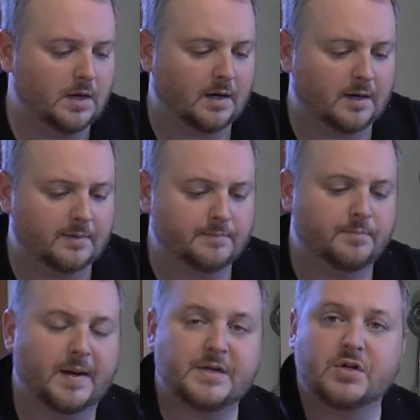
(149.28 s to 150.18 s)

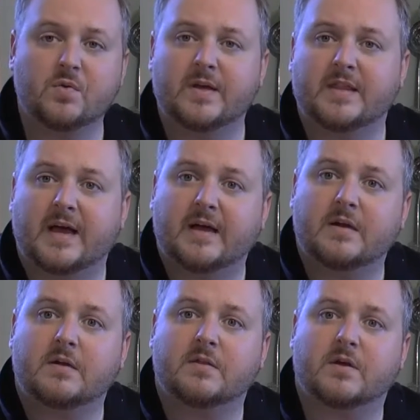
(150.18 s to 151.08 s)
By doing that,
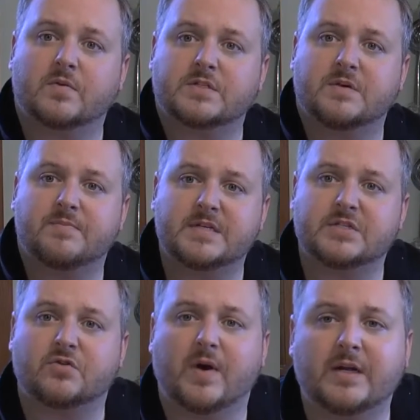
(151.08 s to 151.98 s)
there was some
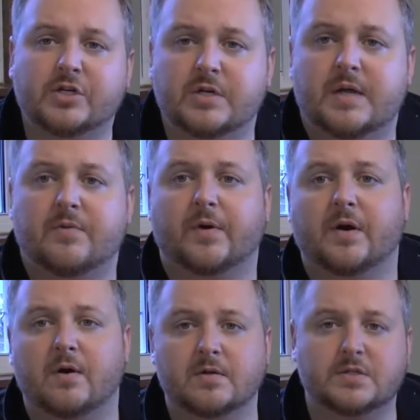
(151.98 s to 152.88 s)
misdirection in
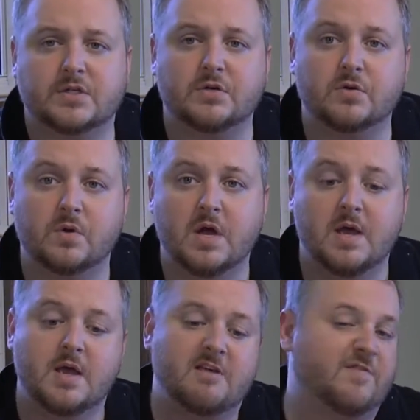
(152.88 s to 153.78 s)
regards to
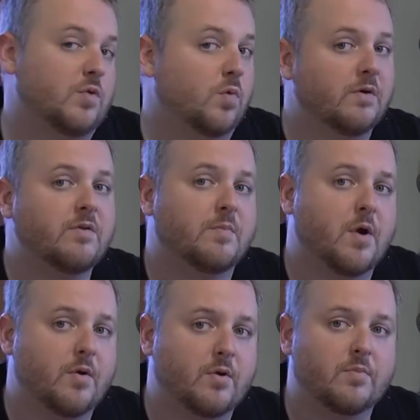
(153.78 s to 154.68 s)
if you were the
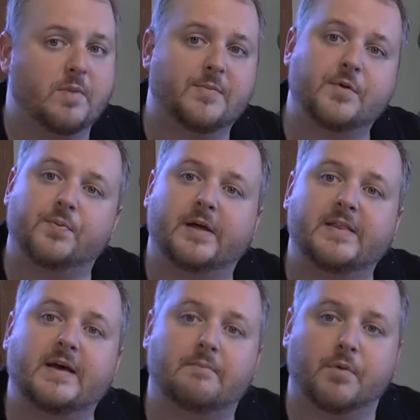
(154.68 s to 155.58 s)
murderer, maybe you
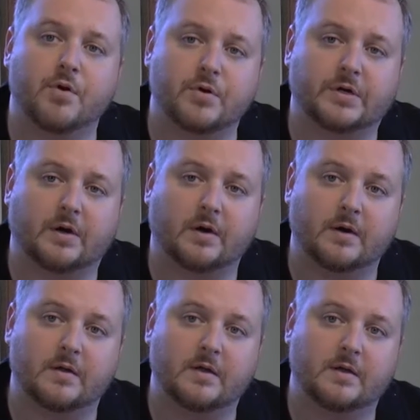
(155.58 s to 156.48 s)
played that murder
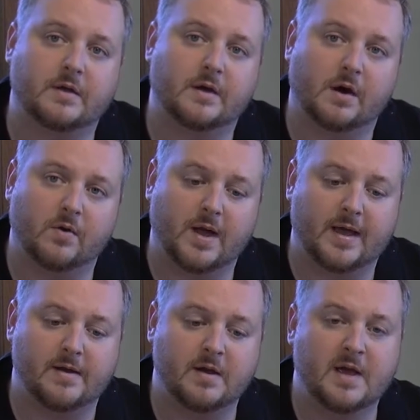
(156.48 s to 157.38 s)
card, you know,
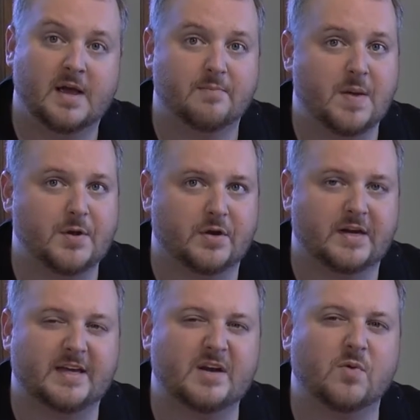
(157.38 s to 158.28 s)
and maybe you're
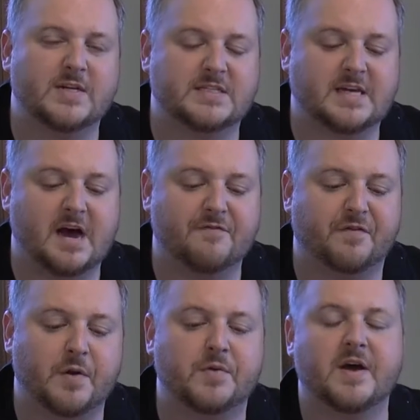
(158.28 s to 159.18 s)
going to get away
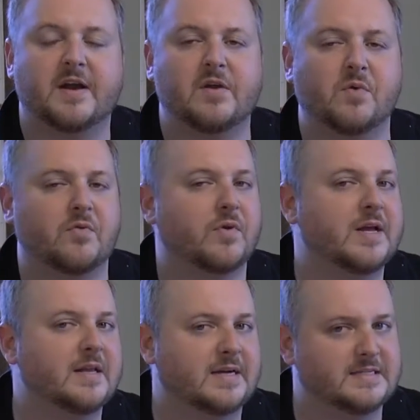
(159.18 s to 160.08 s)
scot-free without anyone
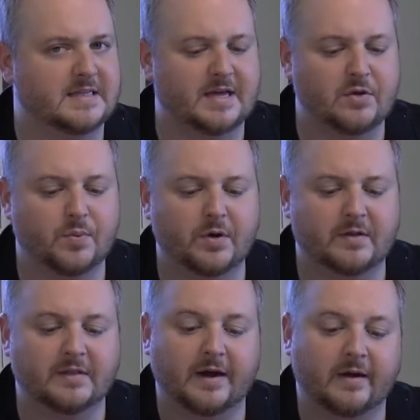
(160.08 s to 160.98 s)
realizing that you put
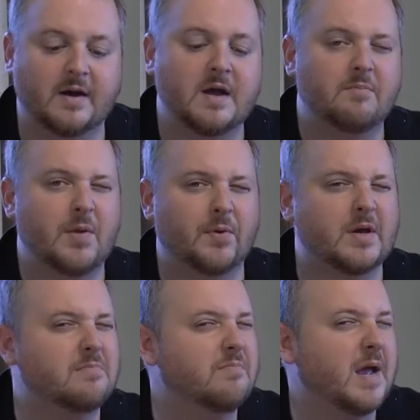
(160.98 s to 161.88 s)
it there. People
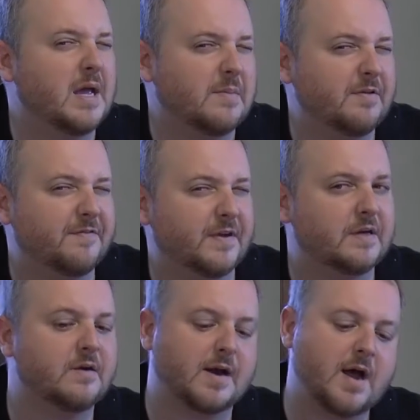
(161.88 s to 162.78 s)
could maybe
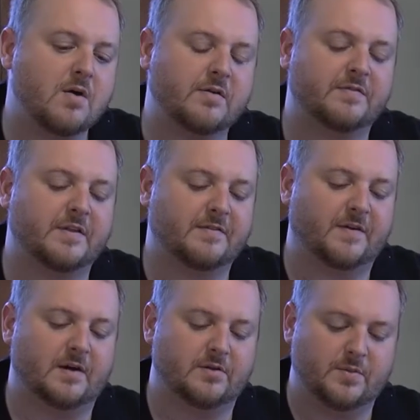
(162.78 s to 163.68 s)
figure it out if they
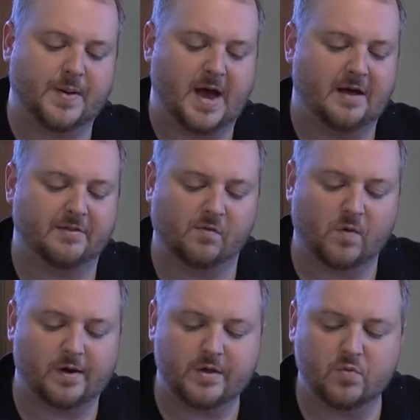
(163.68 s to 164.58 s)
followed the path of
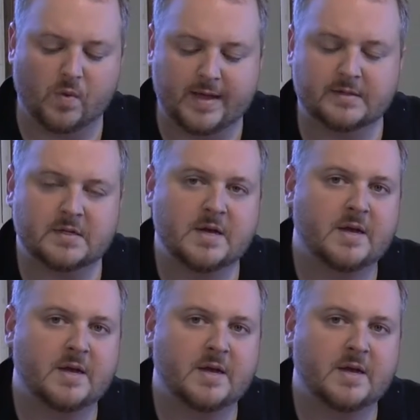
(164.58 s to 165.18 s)
where you went,